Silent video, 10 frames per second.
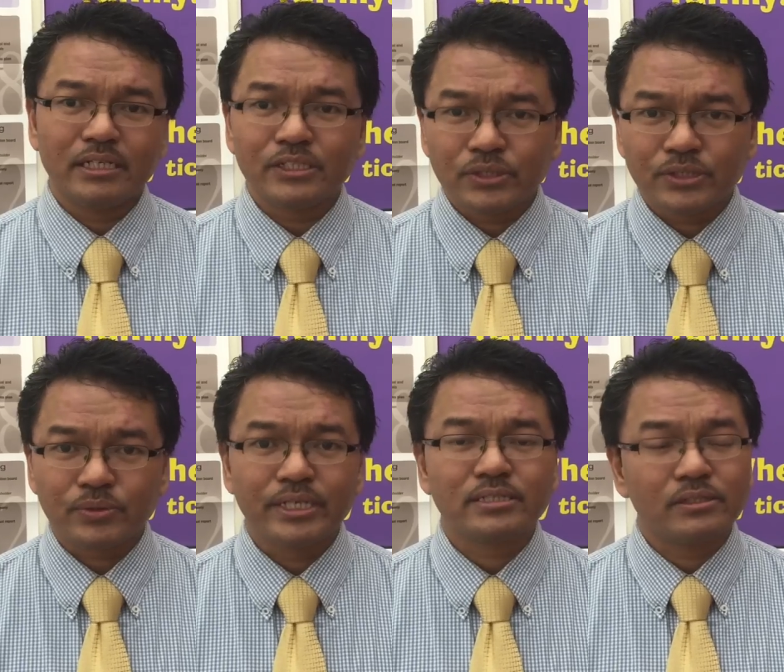and
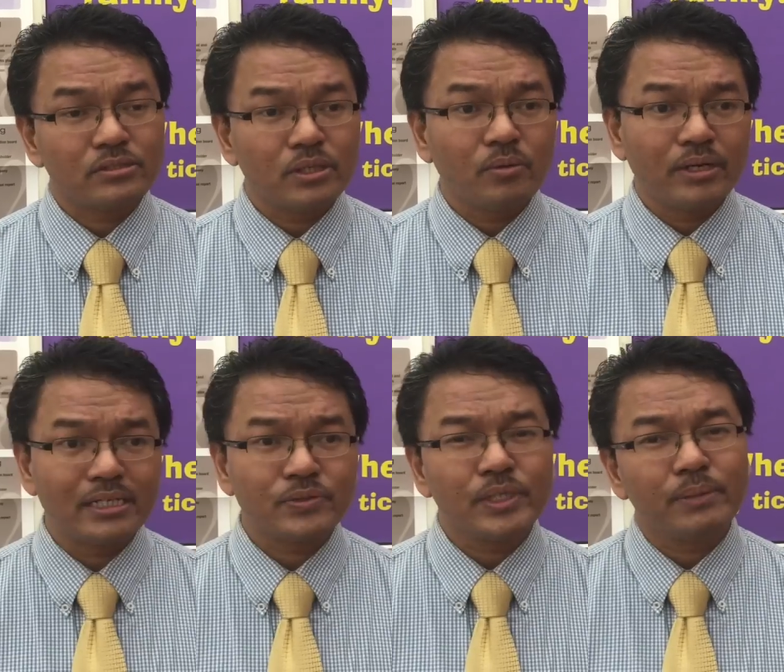interest rates and so on.
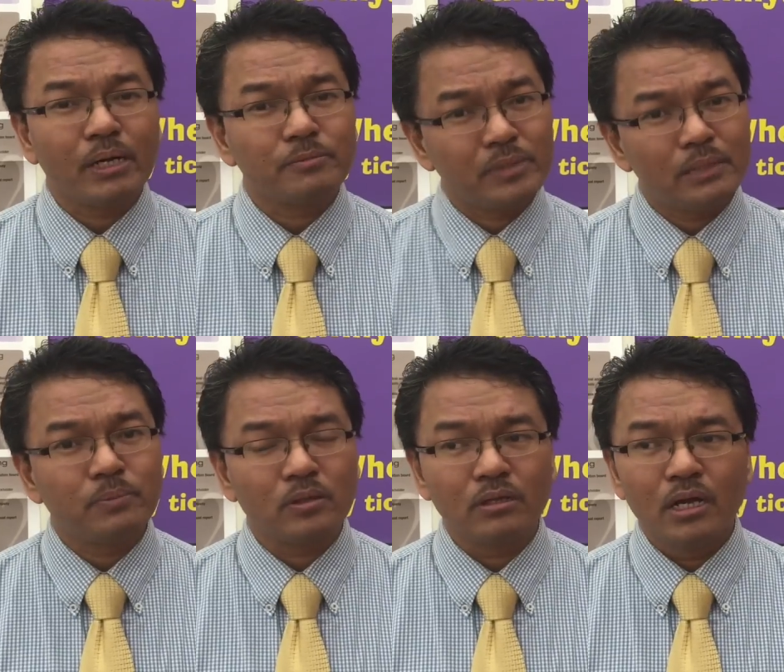It's really about
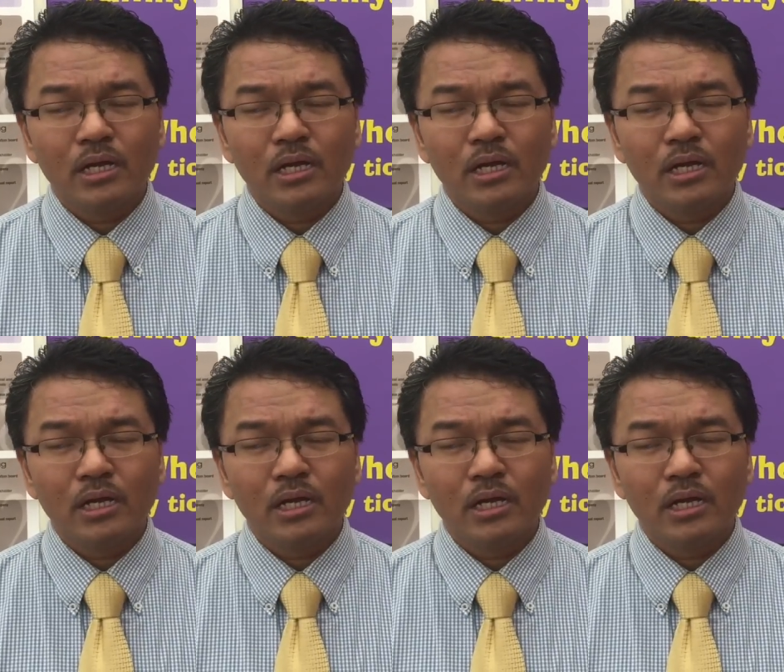people